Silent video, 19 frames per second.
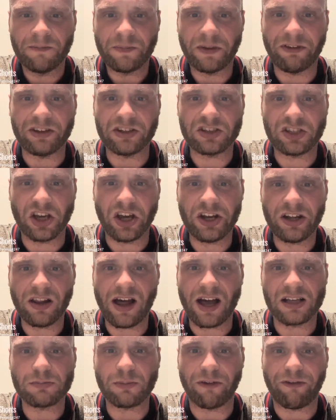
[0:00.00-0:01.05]
They've
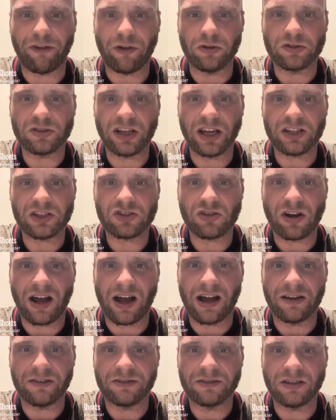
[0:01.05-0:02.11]
internalised my full sex
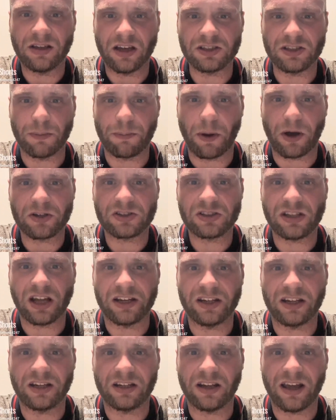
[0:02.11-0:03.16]
drives as a bog
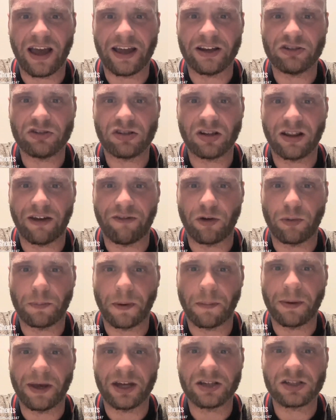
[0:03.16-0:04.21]
standard entry level
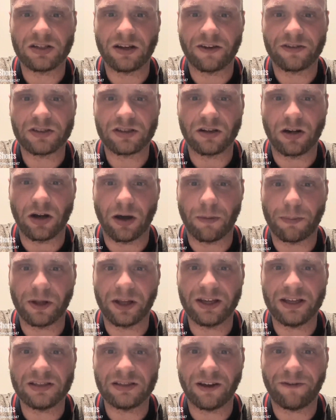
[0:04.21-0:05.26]
probation officer or
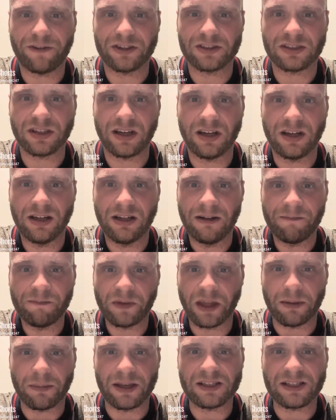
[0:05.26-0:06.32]
police officer.
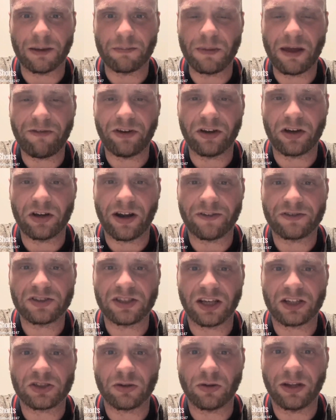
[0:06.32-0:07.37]
It means I'm never going to have
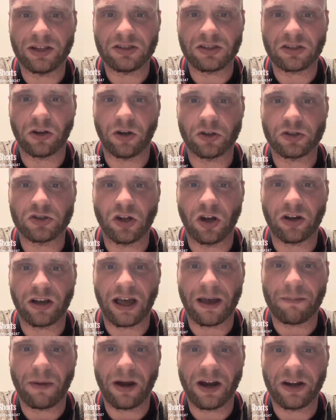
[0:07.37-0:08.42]
sexual intercourse, not
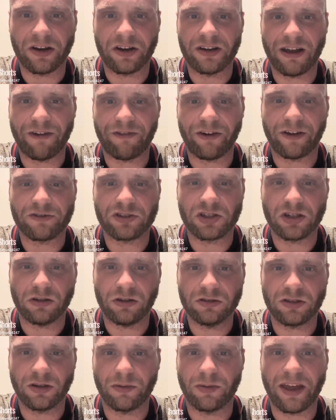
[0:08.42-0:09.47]
get married and never have
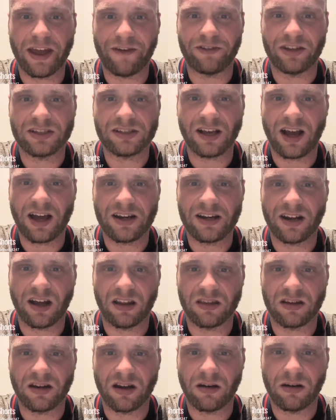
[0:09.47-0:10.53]
children. They've decided it
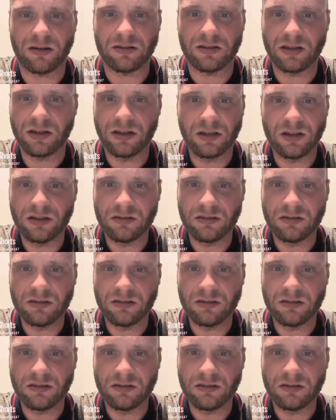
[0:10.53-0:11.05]
on their own.